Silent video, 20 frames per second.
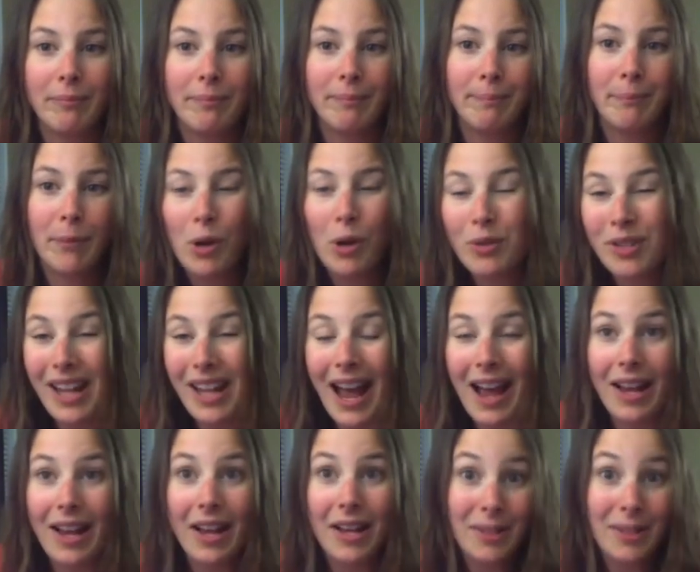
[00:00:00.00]
Most
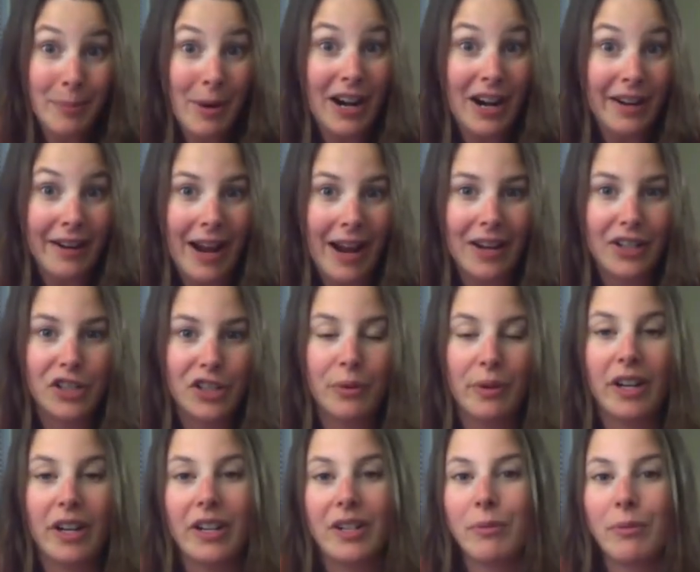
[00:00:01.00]
aspiring
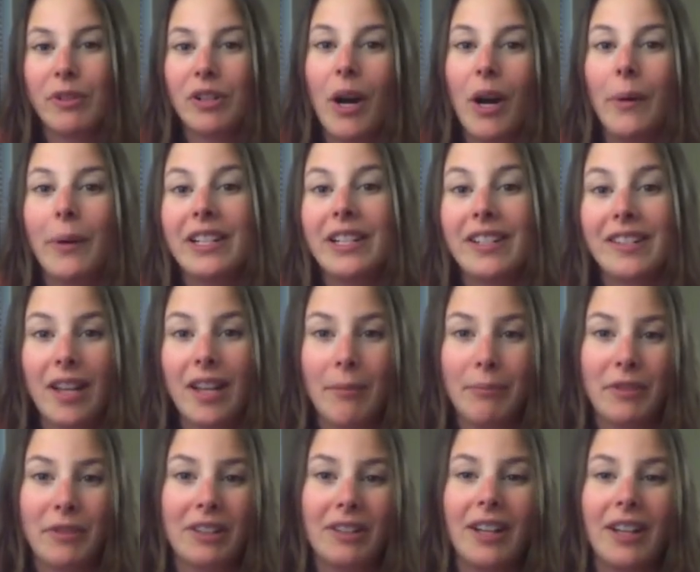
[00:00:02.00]
actuaries will go into
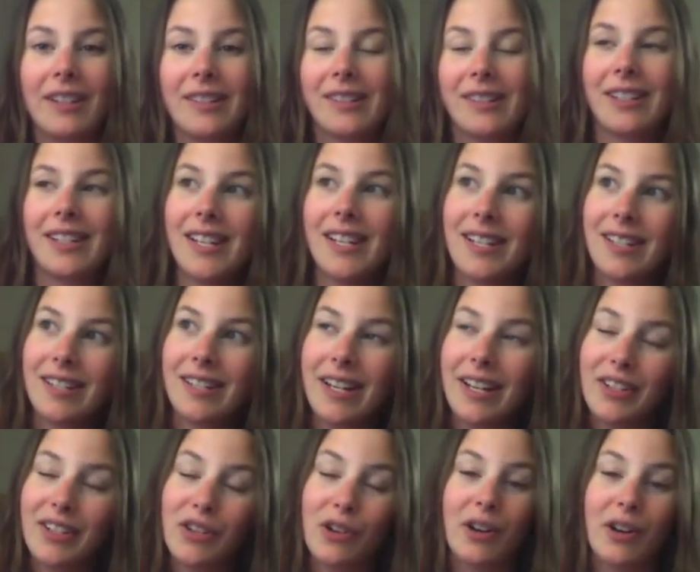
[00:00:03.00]
something like
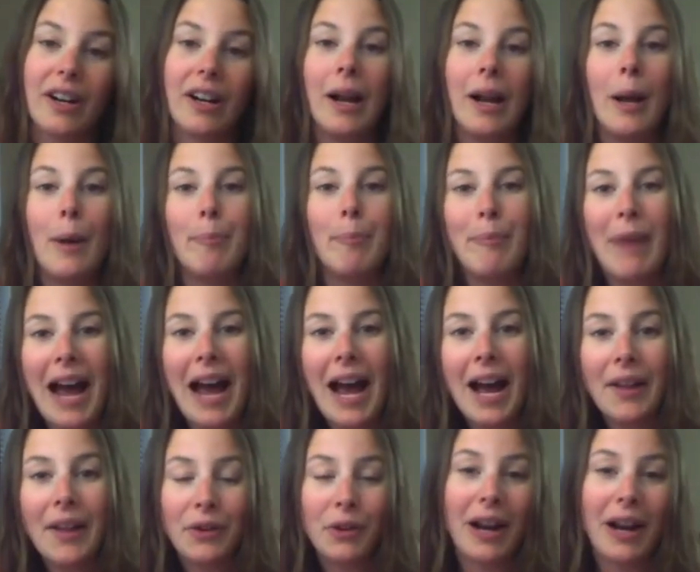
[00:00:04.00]
statistics or
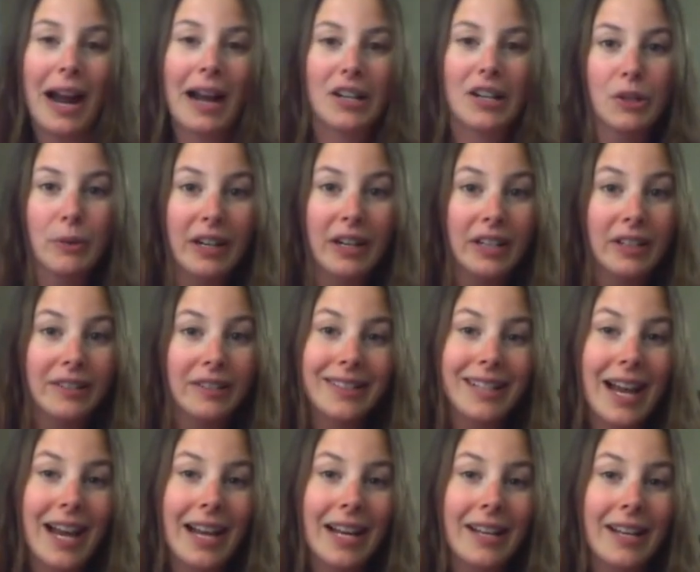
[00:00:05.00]
math or actuarial
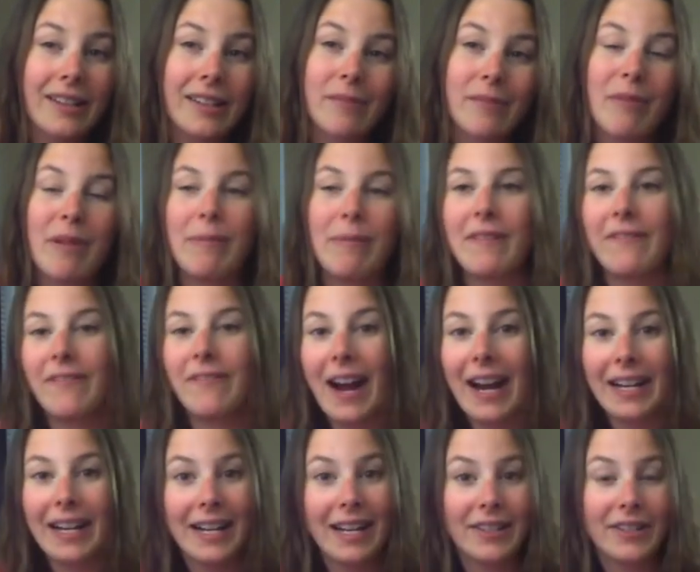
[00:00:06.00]
science, maybe
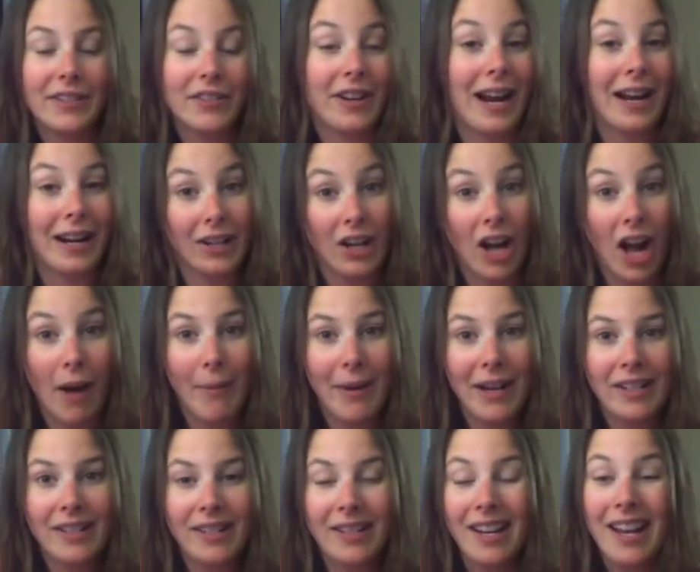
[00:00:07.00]
finance or
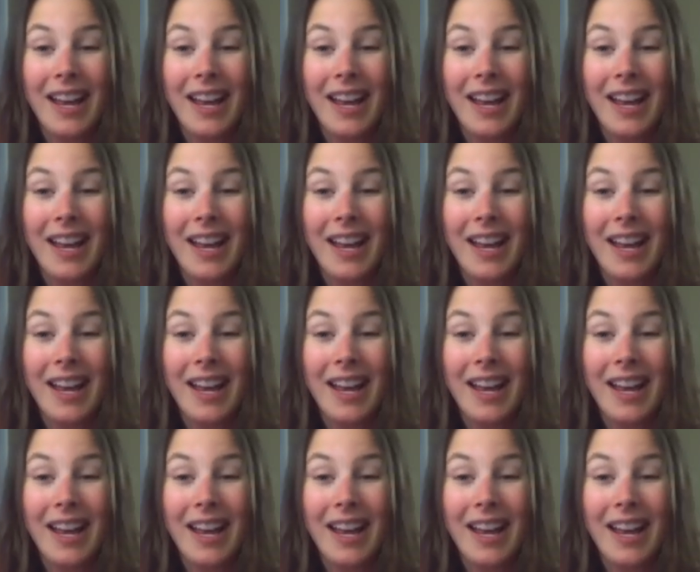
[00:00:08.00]
economics.